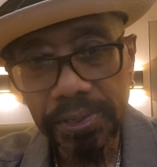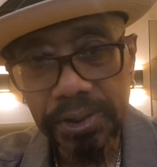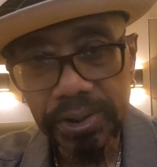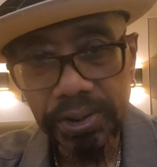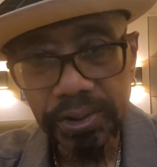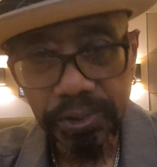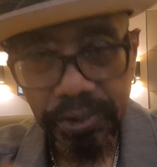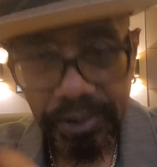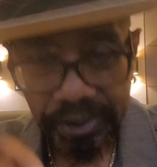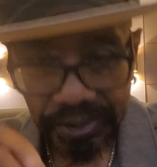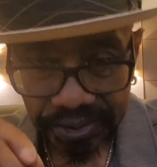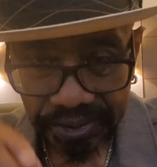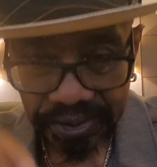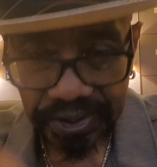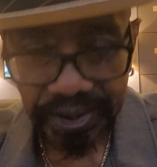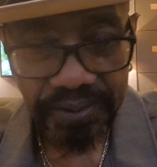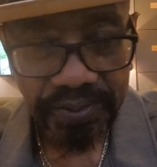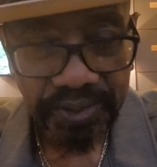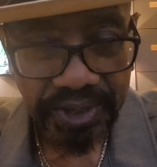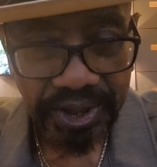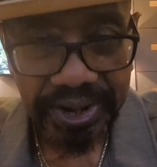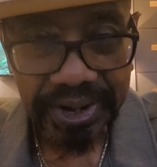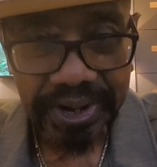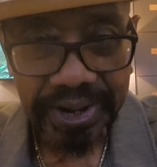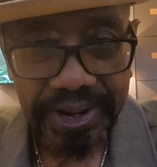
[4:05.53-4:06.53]
how they're doing, see
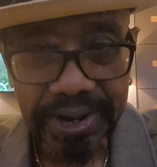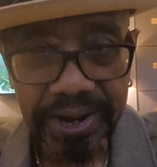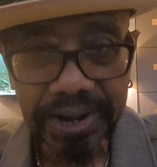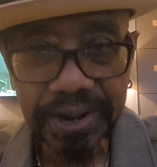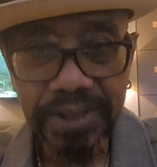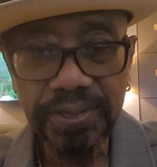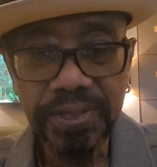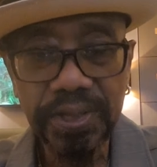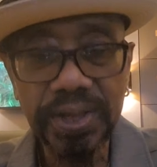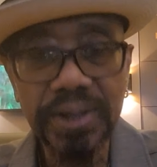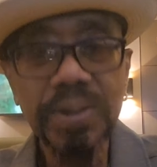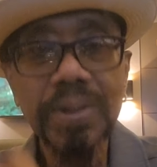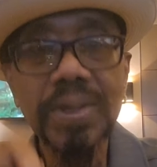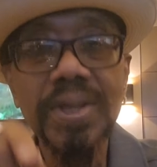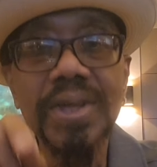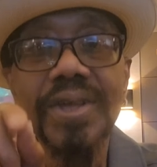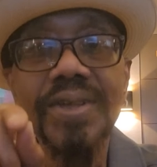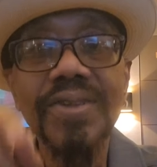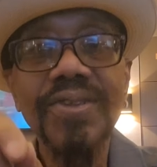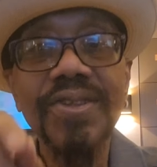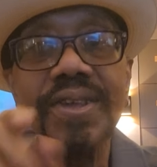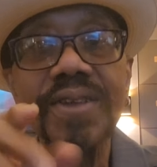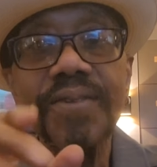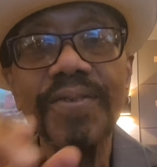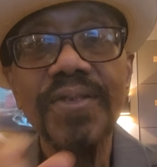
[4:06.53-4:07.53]
if they need anything,
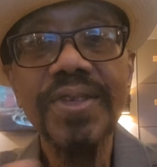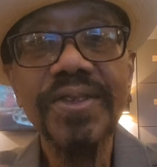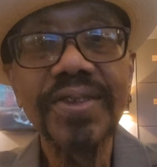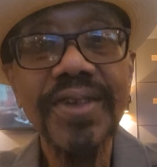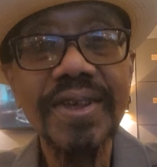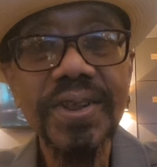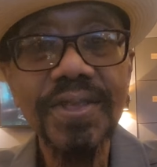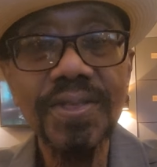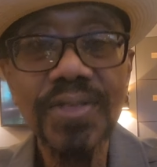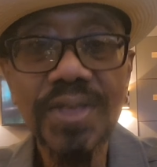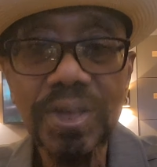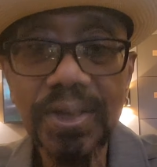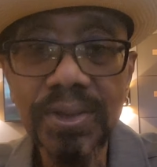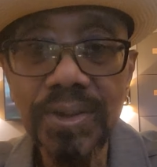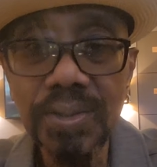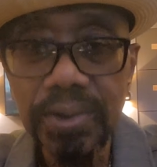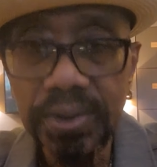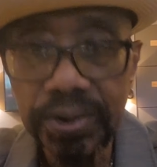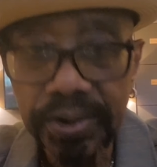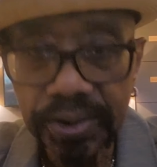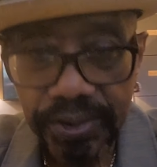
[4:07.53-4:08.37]
see if there's anything you